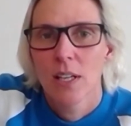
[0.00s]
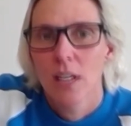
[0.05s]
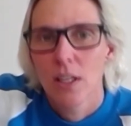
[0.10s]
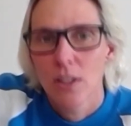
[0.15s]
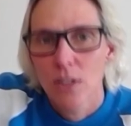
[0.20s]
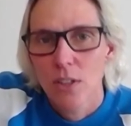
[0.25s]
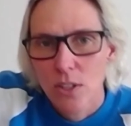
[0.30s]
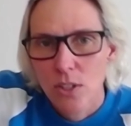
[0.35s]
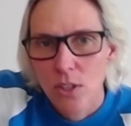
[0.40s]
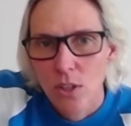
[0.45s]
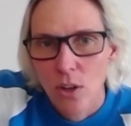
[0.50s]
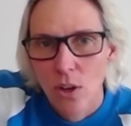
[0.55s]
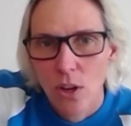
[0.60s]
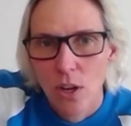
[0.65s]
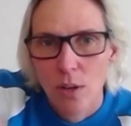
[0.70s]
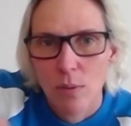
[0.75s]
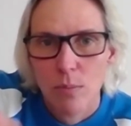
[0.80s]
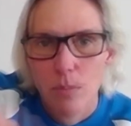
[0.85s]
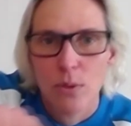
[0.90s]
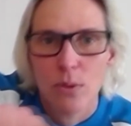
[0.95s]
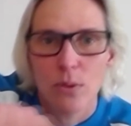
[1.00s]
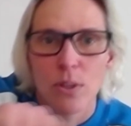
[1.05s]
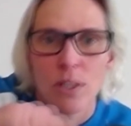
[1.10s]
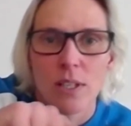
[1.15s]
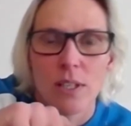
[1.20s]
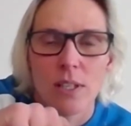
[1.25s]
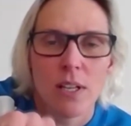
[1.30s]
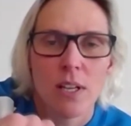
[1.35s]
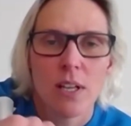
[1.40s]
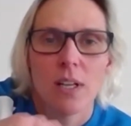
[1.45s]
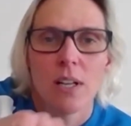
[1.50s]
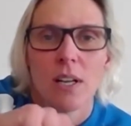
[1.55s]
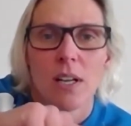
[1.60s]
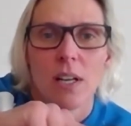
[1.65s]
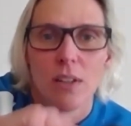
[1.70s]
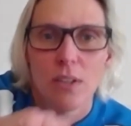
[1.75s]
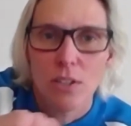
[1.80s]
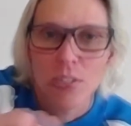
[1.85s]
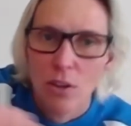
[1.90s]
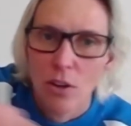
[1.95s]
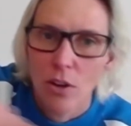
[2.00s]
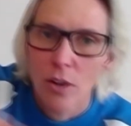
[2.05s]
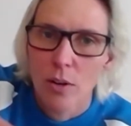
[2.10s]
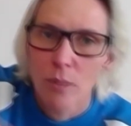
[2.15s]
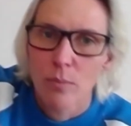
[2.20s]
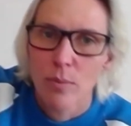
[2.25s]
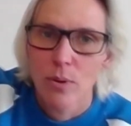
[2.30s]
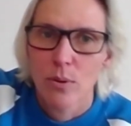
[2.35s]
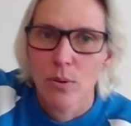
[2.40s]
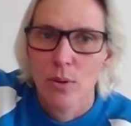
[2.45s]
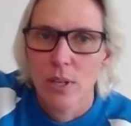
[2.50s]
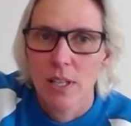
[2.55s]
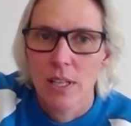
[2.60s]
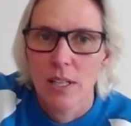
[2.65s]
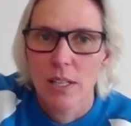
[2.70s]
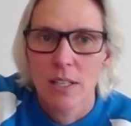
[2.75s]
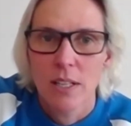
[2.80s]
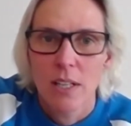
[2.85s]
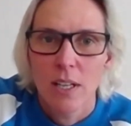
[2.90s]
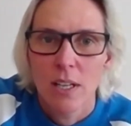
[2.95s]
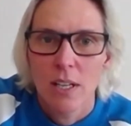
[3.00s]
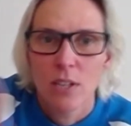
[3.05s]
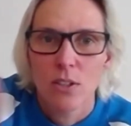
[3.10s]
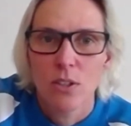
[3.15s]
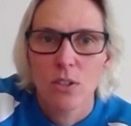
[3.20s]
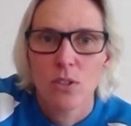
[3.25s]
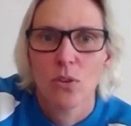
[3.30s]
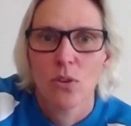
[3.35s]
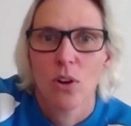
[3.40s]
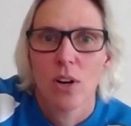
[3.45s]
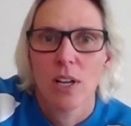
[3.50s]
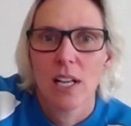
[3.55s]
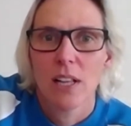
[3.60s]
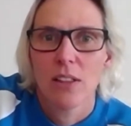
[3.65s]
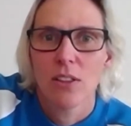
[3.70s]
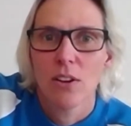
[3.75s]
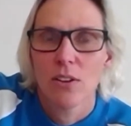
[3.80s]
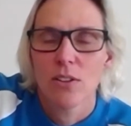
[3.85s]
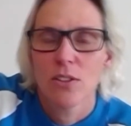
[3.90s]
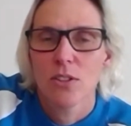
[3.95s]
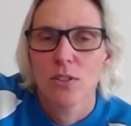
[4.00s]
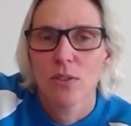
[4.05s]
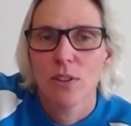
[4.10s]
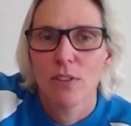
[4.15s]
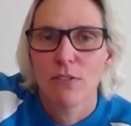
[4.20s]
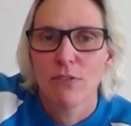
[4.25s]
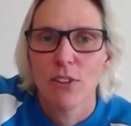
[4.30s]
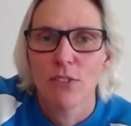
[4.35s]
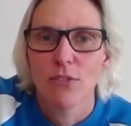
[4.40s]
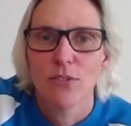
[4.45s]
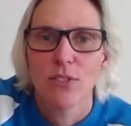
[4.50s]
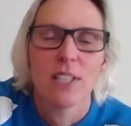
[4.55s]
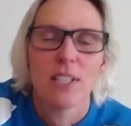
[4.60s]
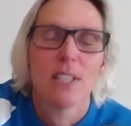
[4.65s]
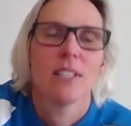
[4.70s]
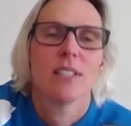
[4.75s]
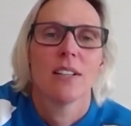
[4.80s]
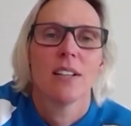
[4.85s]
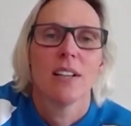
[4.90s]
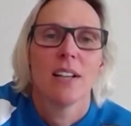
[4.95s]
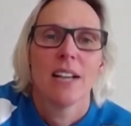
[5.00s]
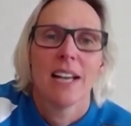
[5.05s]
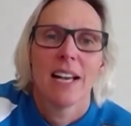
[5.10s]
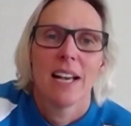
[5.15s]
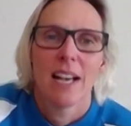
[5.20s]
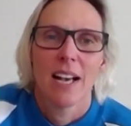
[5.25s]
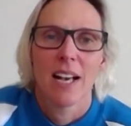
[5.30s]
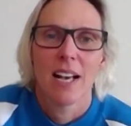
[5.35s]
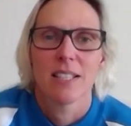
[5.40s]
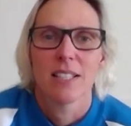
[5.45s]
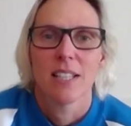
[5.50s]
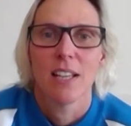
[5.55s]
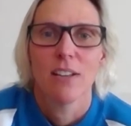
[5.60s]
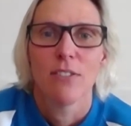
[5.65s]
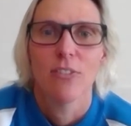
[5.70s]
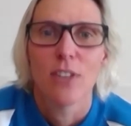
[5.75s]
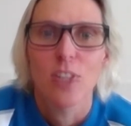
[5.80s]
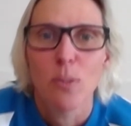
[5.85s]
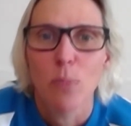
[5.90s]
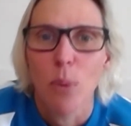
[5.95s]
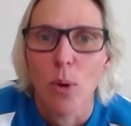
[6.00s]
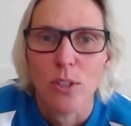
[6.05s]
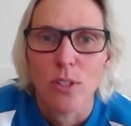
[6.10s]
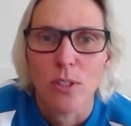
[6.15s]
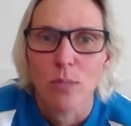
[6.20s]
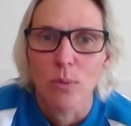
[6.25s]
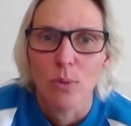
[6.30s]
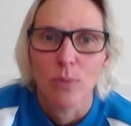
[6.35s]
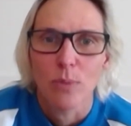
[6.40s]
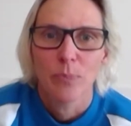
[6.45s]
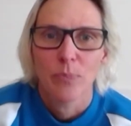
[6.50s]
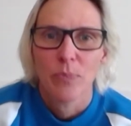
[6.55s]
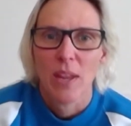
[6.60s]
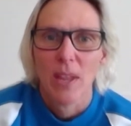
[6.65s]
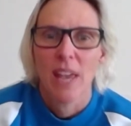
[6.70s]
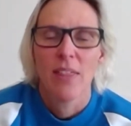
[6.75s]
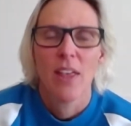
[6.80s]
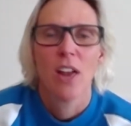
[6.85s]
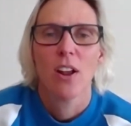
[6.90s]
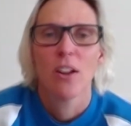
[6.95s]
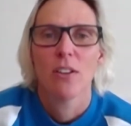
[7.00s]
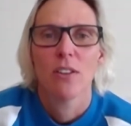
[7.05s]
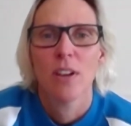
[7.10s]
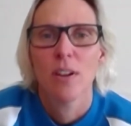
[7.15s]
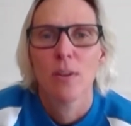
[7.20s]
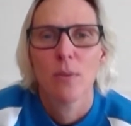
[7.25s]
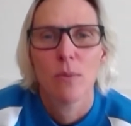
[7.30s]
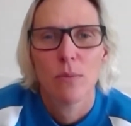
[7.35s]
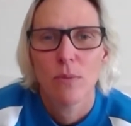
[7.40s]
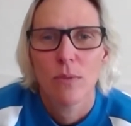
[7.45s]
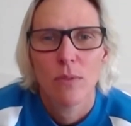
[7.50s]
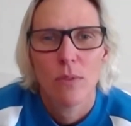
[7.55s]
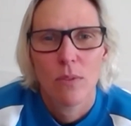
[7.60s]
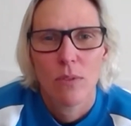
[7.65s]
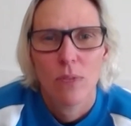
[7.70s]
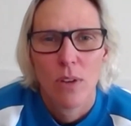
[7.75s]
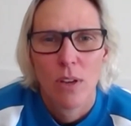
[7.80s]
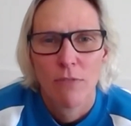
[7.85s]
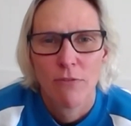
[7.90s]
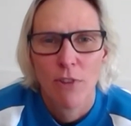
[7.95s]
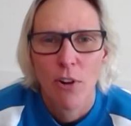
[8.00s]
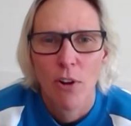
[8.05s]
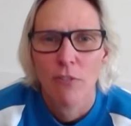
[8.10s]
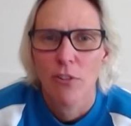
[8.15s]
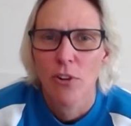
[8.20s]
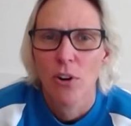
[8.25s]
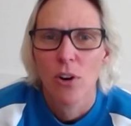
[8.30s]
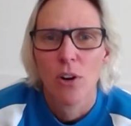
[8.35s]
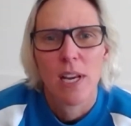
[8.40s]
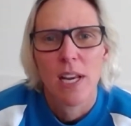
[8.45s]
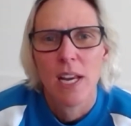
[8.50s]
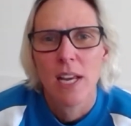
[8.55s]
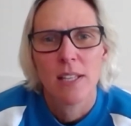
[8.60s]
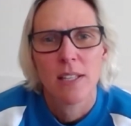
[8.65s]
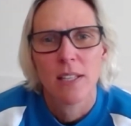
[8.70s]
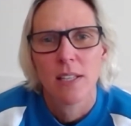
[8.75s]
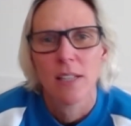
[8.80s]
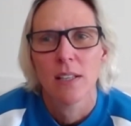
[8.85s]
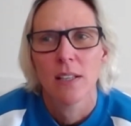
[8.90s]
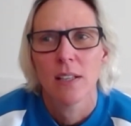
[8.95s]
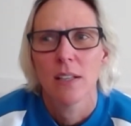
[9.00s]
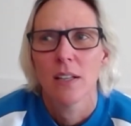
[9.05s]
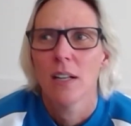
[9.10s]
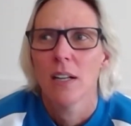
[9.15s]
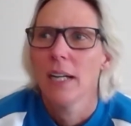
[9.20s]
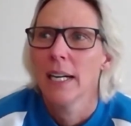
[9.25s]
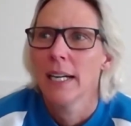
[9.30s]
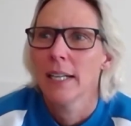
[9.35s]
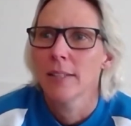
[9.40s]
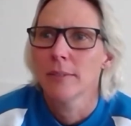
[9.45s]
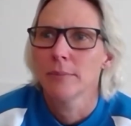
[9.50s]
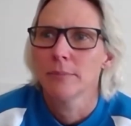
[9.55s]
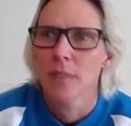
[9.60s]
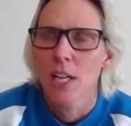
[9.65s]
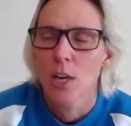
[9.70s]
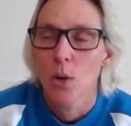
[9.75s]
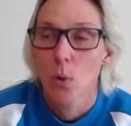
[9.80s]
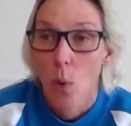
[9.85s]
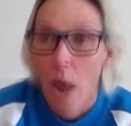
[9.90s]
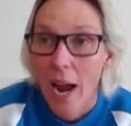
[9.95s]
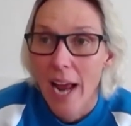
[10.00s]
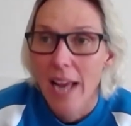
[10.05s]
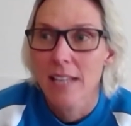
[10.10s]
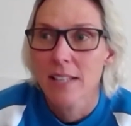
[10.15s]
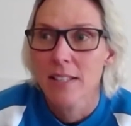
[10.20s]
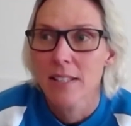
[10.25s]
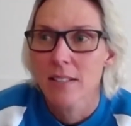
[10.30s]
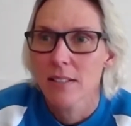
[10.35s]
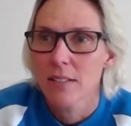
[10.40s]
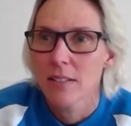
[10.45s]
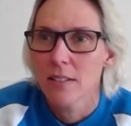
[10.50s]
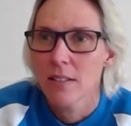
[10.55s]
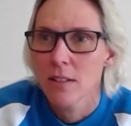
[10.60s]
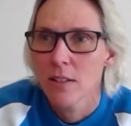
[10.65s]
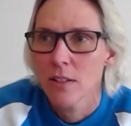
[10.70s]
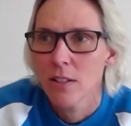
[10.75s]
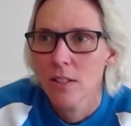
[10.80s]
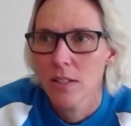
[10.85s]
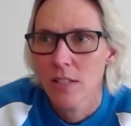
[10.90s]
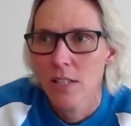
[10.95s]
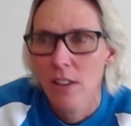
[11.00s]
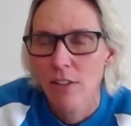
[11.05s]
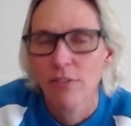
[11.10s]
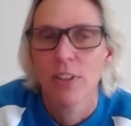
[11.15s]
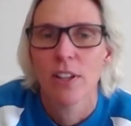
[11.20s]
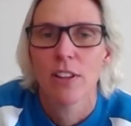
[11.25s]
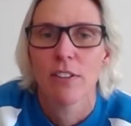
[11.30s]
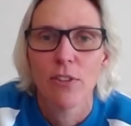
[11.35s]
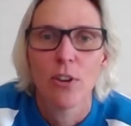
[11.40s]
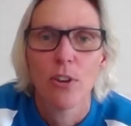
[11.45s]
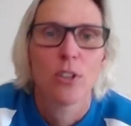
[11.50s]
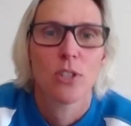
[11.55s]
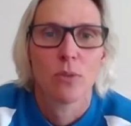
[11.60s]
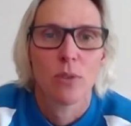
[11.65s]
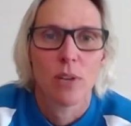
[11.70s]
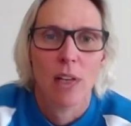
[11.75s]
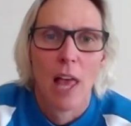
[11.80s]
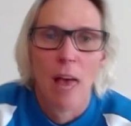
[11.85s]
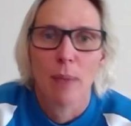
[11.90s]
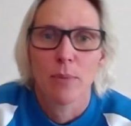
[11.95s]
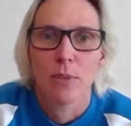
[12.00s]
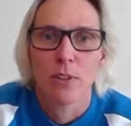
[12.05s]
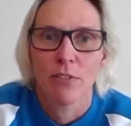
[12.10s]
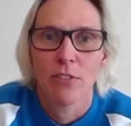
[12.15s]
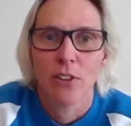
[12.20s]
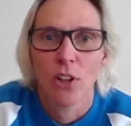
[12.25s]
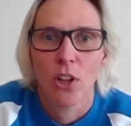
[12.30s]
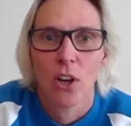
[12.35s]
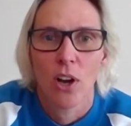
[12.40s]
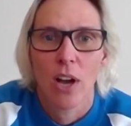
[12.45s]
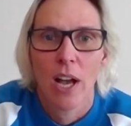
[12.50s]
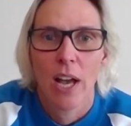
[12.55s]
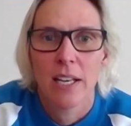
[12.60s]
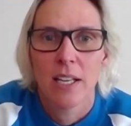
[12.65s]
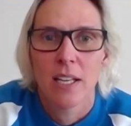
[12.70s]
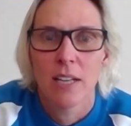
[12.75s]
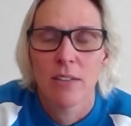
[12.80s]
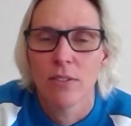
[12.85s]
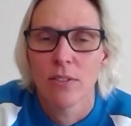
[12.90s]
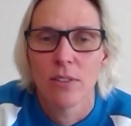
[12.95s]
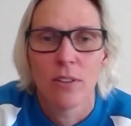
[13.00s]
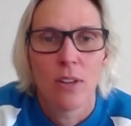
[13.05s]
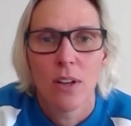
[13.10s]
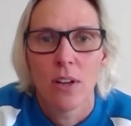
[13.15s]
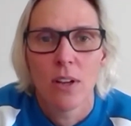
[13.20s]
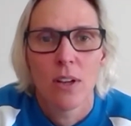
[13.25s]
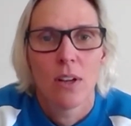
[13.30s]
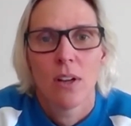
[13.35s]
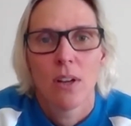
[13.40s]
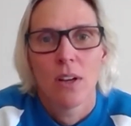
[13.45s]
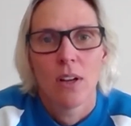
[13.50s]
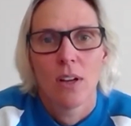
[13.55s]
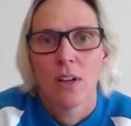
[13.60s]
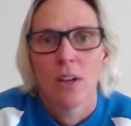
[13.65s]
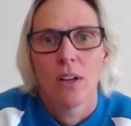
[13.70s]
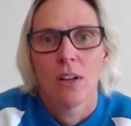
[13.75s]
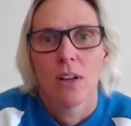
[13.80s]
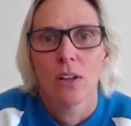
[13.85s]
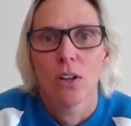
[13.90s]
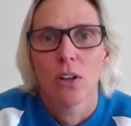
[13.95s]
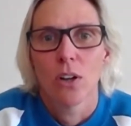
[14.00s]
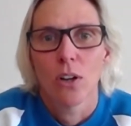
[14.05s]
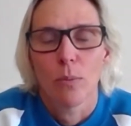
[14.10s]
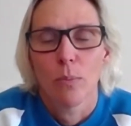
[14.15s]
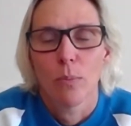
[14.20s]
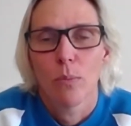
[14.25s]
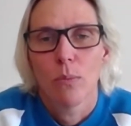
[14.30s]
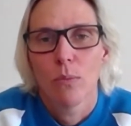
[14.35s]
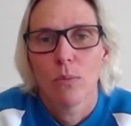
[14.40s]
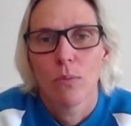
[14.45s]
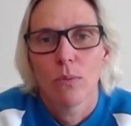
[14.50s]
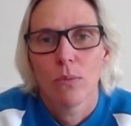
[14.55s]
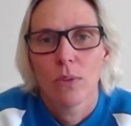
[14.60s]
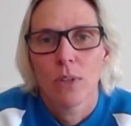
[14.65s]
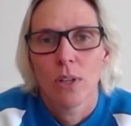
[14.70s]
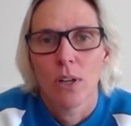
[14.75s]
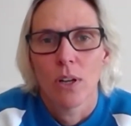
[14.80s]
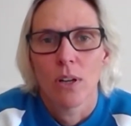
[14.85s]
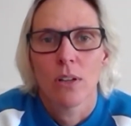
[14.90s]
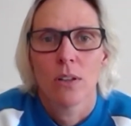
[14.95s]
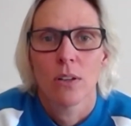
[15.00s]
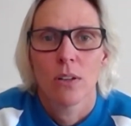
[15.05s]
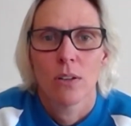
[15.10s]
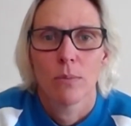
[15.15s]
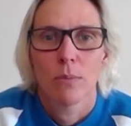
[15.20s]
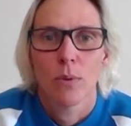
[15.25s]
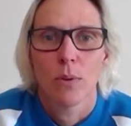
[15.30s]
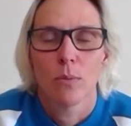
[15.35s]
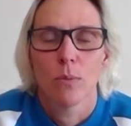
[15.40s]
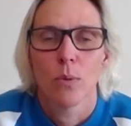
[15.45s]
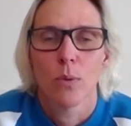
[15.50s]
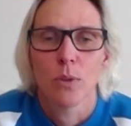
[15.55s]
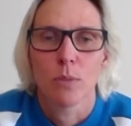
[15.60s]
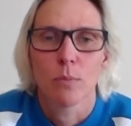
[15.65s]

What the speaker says: And then turning, building, and then turning, building, and just trying to get those 350s as even as possible. And it felt very easy in a race. Definitely the first three laps, I felt like I hadn't even got a, you know, was